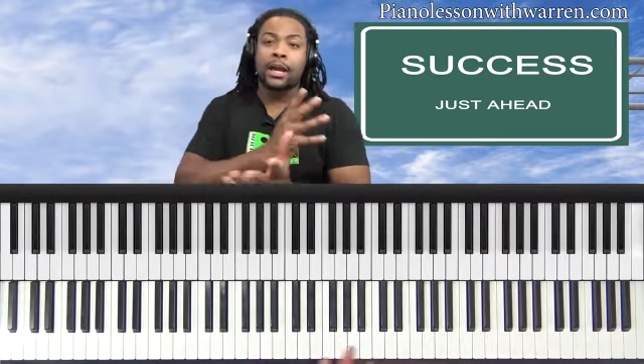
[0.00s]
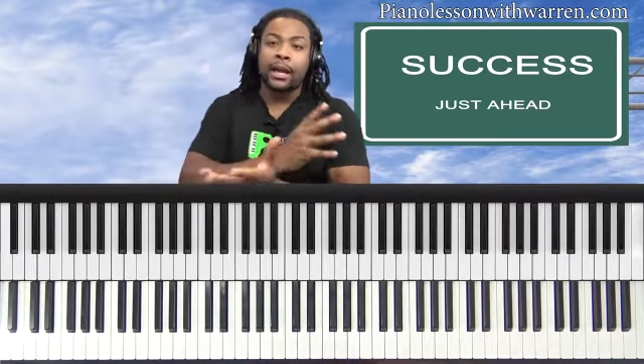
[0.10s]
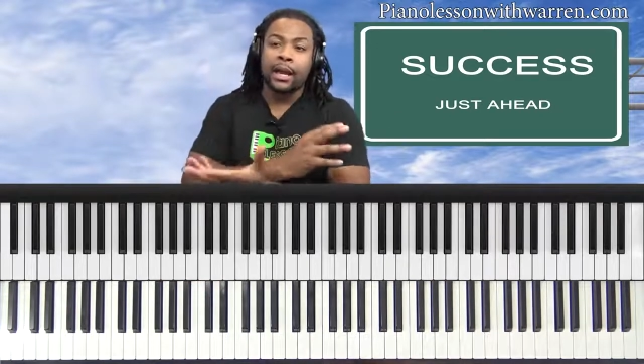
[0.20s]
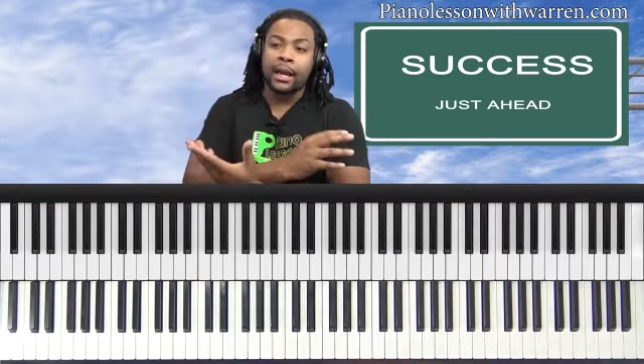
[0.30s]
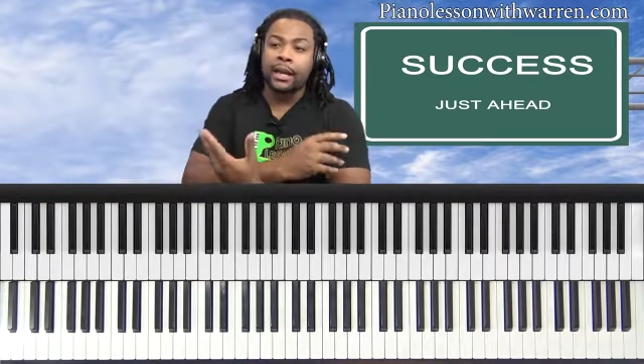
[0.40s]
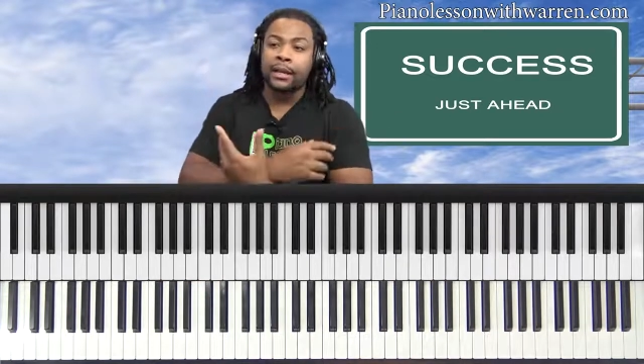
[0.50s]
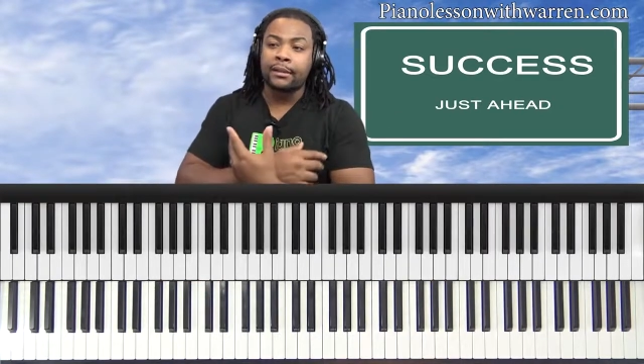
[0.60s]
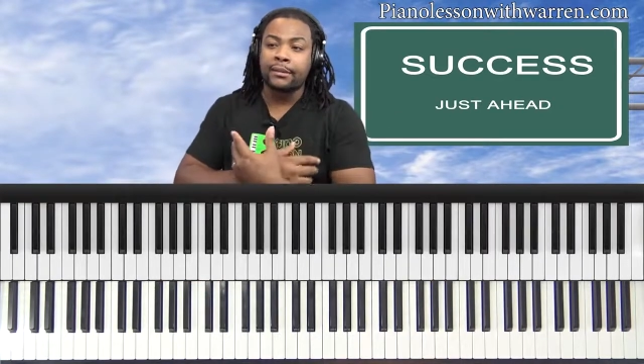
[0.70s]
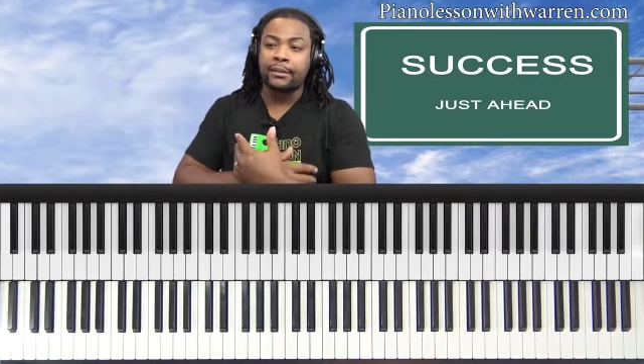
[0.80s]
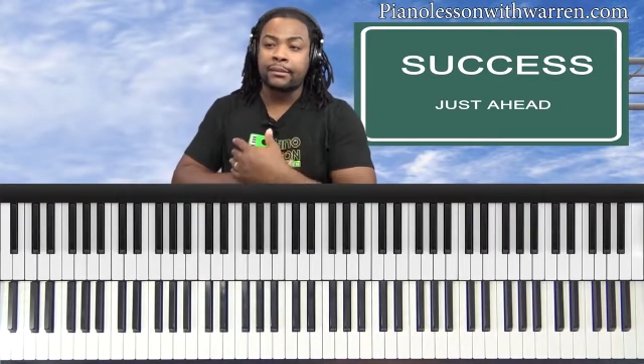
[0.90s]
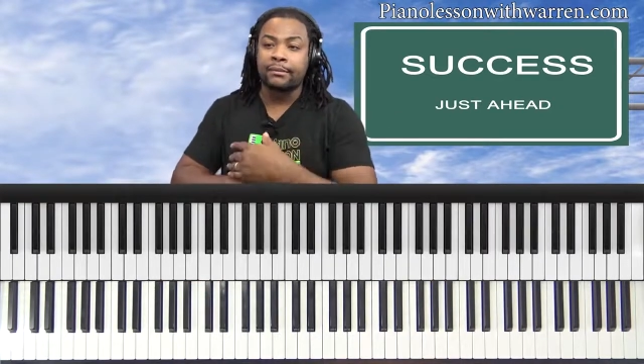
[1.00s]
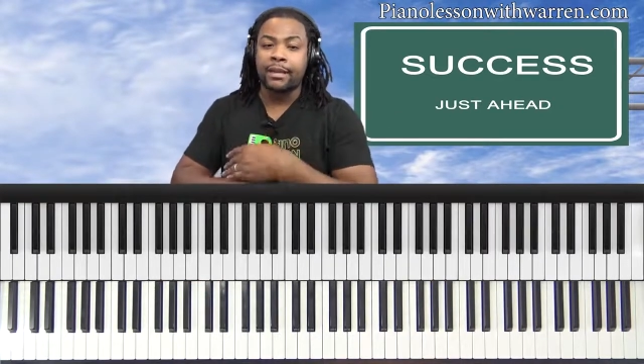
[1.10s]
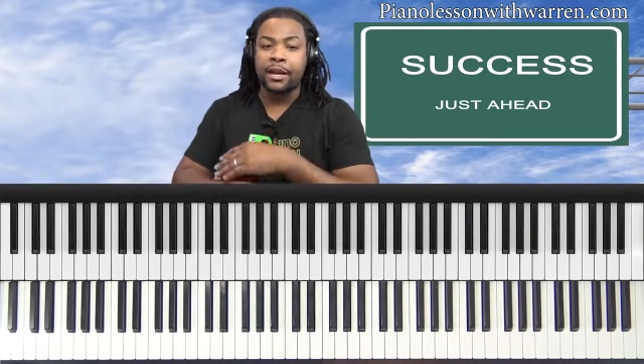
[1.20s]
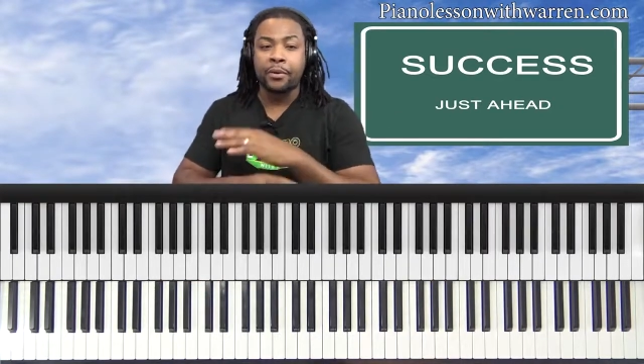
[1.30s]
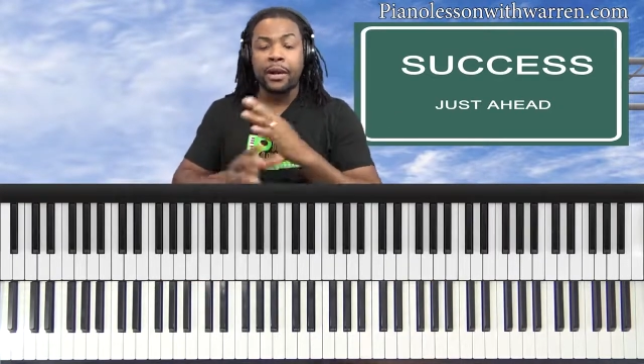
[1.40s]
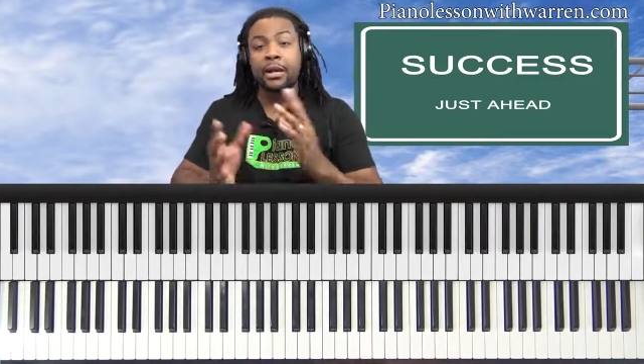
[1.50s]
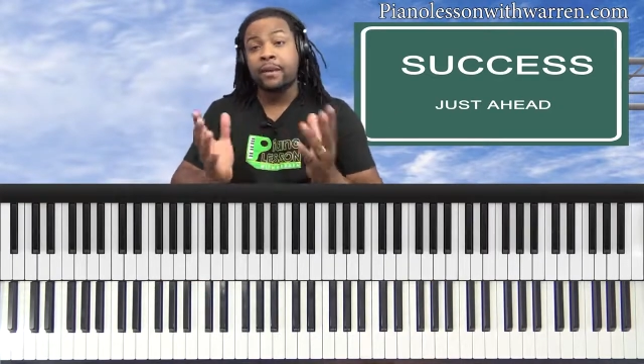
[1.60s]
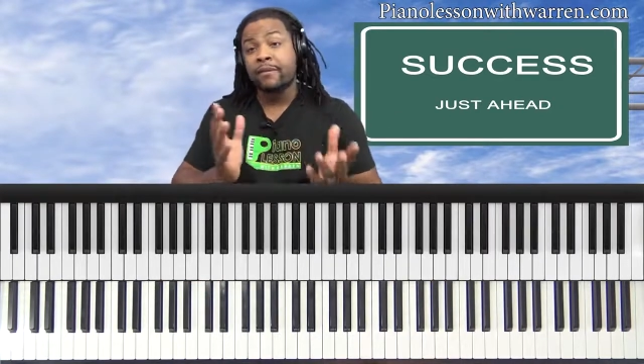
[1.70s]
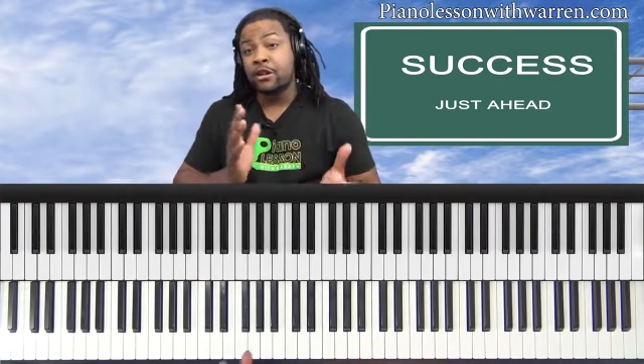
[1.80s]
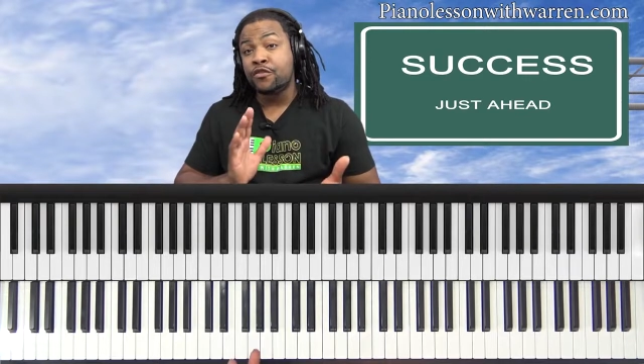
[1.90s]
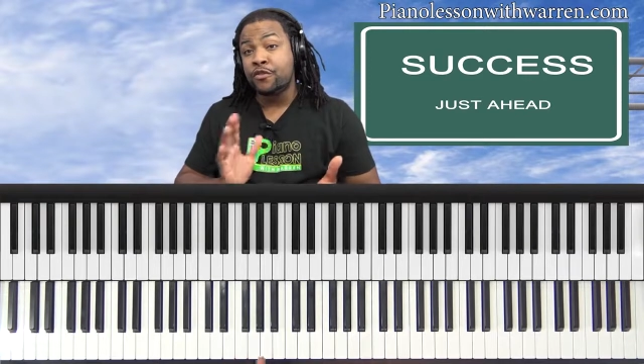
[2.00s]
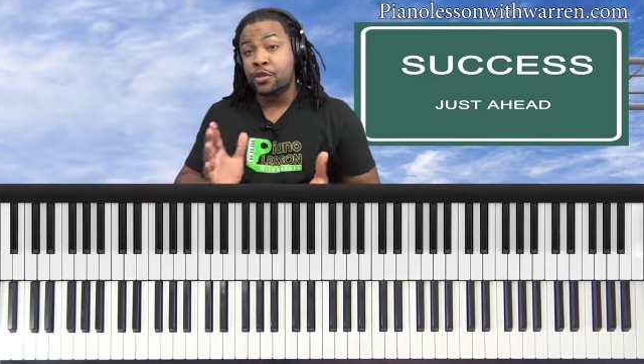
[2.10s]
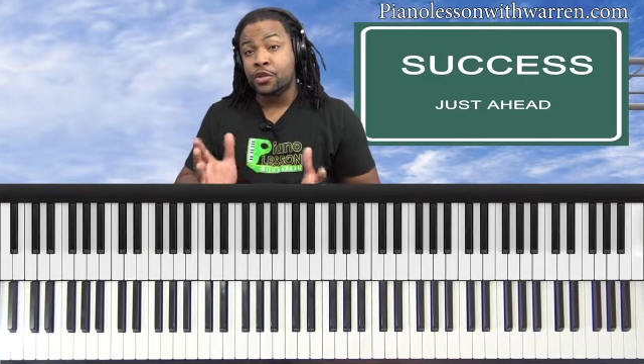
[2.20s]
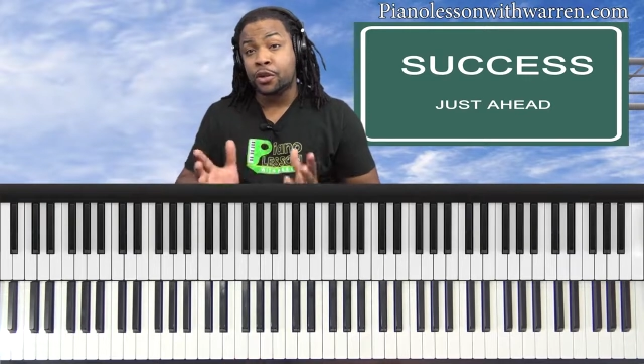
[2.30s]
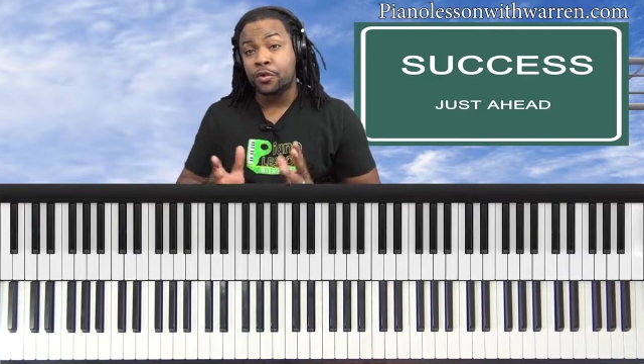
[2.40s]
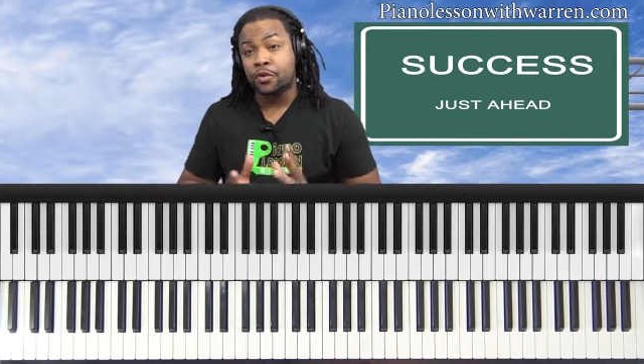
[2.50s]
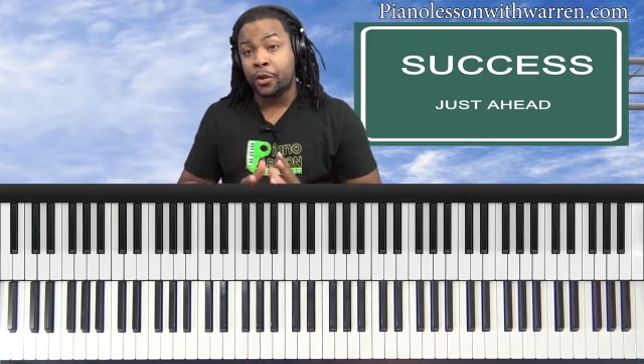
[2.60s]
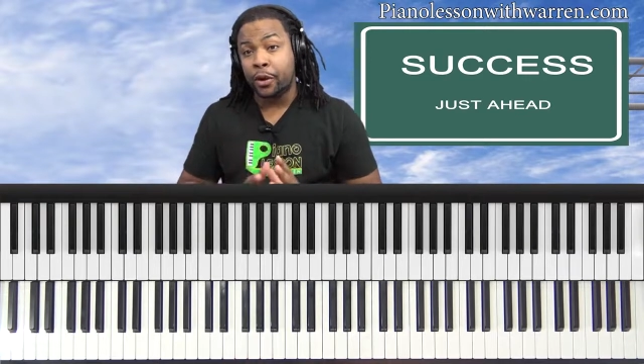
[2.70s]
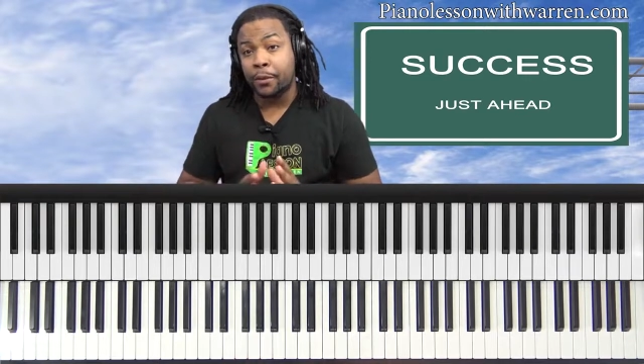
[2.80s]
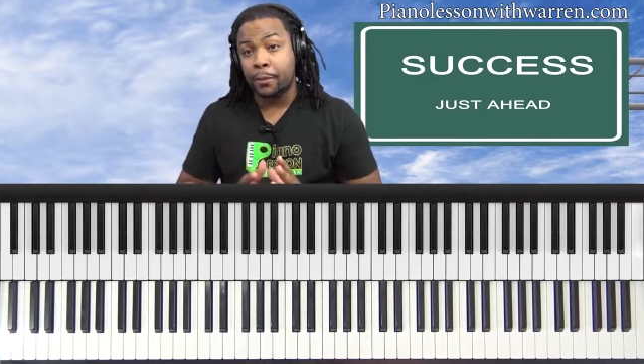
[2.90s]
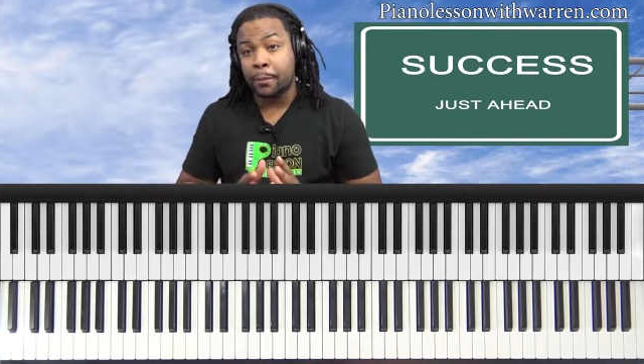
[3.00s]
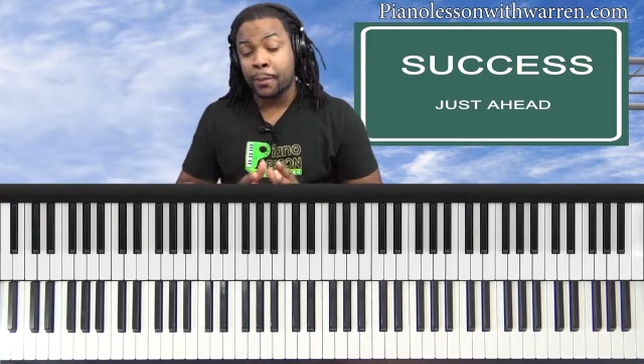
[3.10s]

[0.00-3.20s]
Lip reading: and they create a lot of confusion for you.